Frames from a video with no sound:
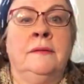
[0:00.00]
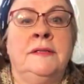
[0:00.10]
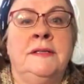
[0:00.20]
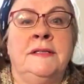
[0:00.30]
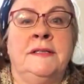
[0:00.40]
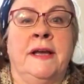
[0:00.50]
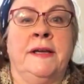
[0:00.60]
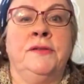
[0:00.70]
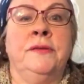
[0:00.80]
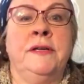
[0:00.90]
what's this
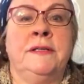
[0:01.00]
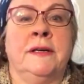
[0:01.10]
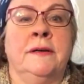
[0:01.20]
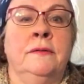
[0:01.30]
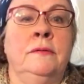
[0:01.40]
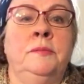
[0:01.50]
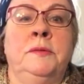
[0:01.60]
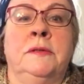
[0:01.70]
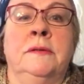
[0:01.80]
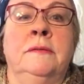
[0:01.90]
say? Teresa.
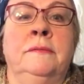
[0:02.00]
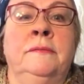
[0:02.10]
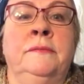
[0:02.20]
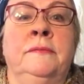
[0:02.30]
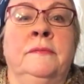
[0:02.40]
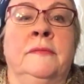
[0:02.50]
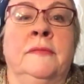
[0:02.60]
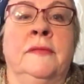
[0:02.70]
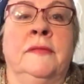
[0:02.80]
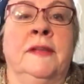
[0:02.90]
Oops,
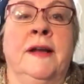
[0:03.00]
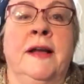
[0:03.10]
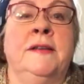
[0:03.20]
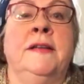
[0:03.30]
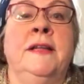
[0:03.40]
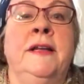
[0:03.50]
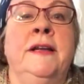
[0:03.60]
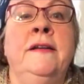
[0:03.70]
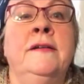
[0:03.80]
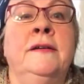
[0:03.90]
that got
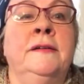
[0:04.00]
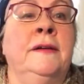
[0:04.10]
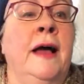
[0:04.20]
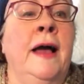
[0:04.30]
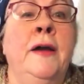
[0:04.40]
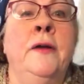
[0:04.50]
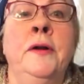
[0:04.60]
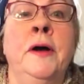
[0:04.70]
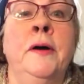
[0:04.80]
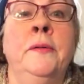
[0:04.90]
deleted. I
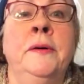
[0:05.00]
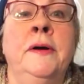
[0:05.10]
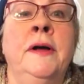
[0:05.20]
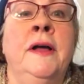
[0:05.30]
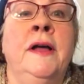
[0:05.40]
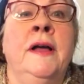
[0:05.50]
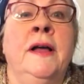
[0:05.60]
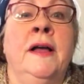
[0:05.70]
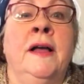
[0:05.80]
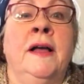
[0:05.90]
don't know.
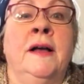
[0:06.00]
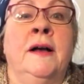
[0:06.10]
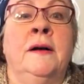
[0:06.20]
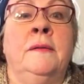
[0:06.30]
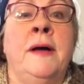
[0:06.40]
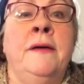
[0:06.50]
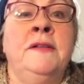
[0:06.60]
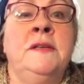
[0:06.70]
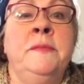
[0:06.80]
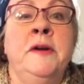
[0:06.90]
Wow,
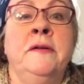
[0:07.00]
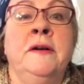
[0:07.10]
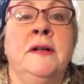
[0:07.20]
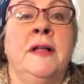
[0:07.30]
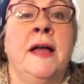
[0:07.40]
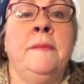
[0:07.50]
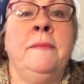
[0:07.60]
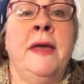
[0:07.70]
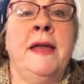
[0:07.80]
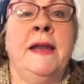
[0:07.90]
it's a miracle. I
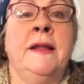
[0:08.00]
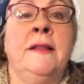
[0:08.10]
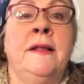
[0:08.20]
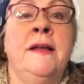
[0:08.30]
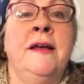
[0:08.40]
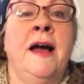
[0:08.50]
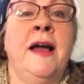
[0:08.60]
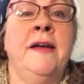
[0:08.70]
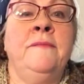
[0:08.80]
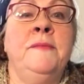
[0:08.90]
made it.
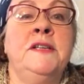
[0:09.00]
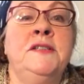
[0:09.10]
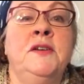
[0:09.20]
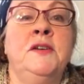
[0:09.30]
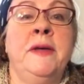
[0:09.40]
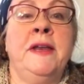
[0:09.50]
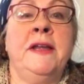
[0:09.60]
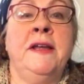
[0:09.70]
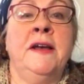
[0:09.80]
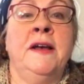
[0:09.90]
I have missed so
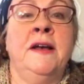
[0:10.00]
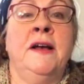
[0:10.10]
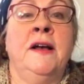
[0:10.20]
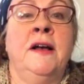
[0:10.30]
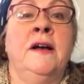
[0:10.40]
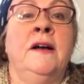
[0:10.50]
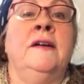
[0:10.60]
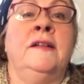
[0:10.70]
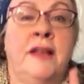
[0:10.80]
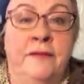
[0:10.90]
many
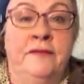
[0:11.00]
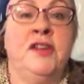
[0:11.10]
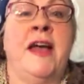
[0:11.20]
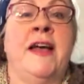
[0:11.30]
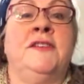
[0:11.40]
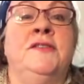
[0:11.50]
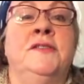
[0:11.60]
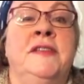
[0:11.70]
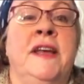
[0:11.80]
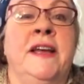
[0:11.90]
live chats, you're
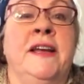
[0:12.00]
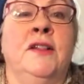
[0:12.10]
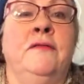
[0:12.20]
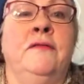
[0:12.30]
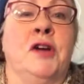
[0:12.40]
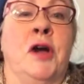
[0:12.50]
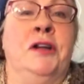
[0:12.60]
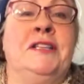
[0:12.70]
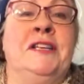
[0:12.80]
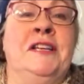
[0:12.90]
saying. Love Church.